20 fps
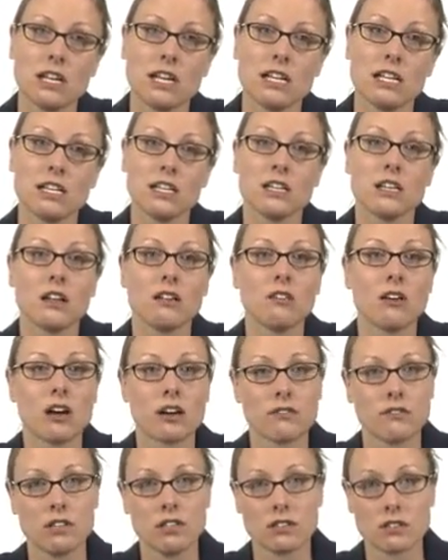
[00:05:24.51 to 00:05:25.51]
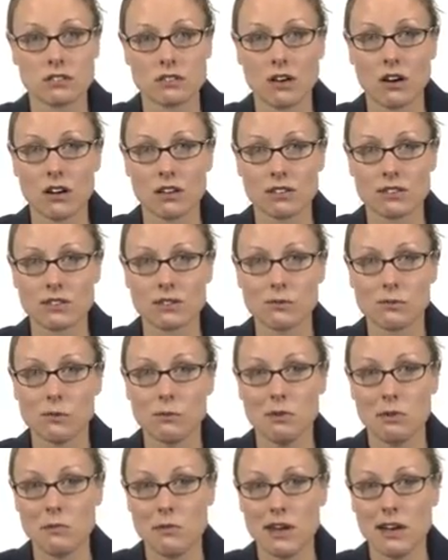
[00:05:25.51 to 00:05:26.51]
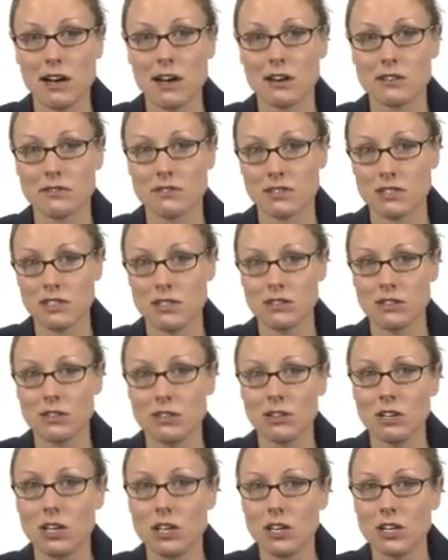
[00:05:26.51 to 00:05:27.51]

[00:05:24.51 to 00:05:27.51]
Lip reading: and a lot of the exhaust will be made out of steel.